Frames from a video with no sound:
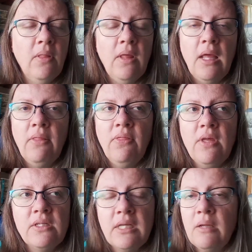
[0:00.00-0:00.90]

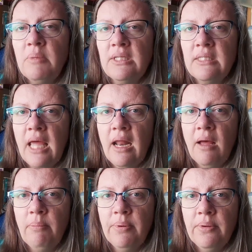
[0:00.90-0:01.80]
This can be set
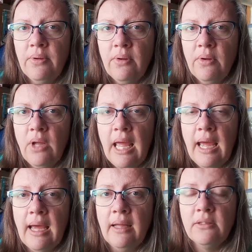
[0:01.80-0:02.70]
up
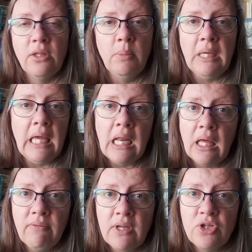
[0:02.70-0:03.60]
at the beginning
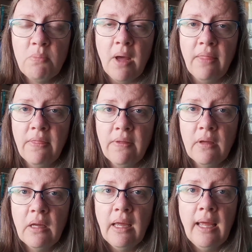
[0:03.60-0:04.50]
of each month,
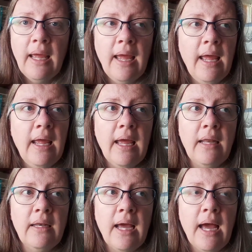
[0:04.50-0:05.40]

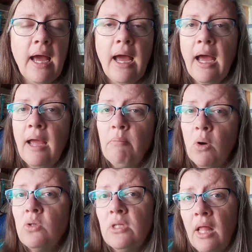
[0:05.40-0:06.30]
and I
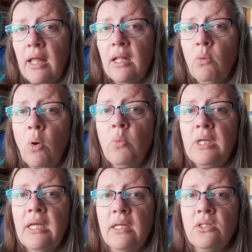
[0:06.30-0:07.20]
most likely won't
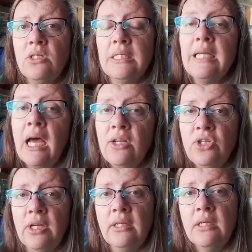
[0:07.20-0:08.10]
need to touch
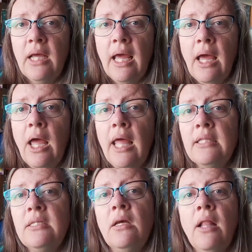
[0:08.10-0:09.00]
it
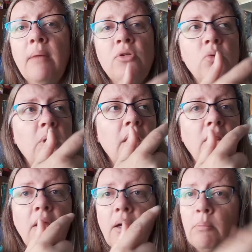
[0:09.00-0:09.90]
until I'm doing
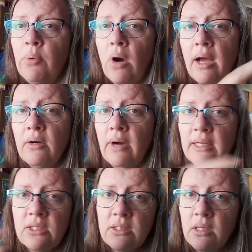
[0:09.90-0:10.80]
the
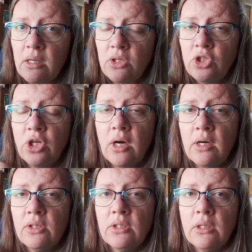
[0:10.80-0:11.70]
progress chart.